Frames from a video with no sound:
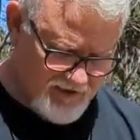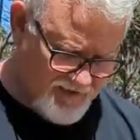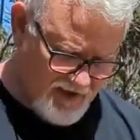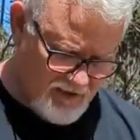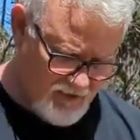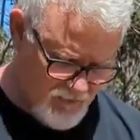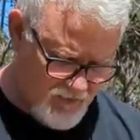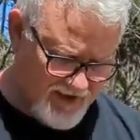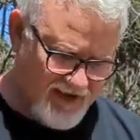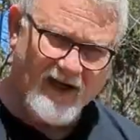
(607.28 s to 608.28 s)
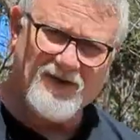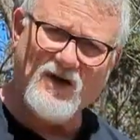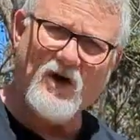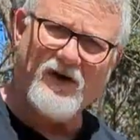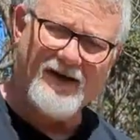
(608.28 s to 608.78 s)
so when it goes
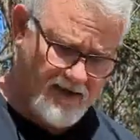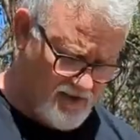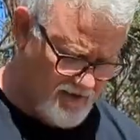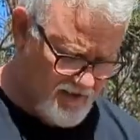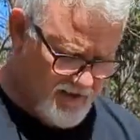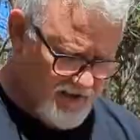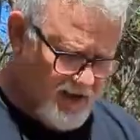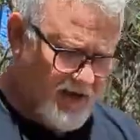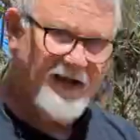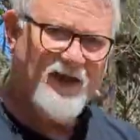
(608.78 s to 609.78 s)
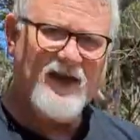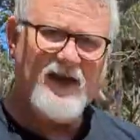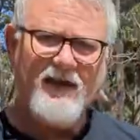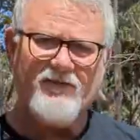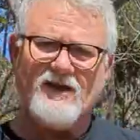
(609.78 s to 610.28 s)
on, I either
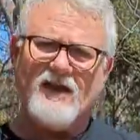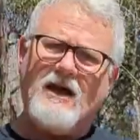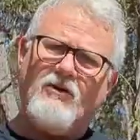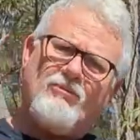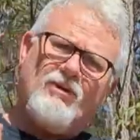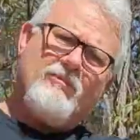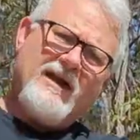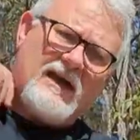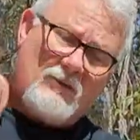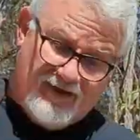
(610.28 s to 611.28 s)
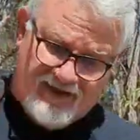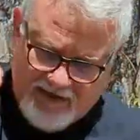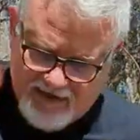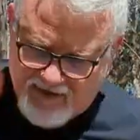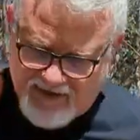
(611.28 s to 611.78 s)
have it low on my back, which
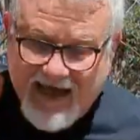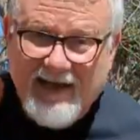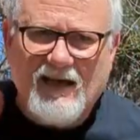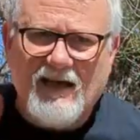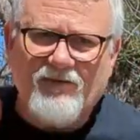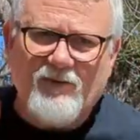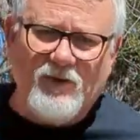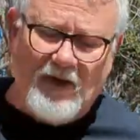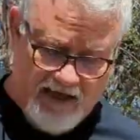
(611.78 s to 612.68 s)
gets uncomfortable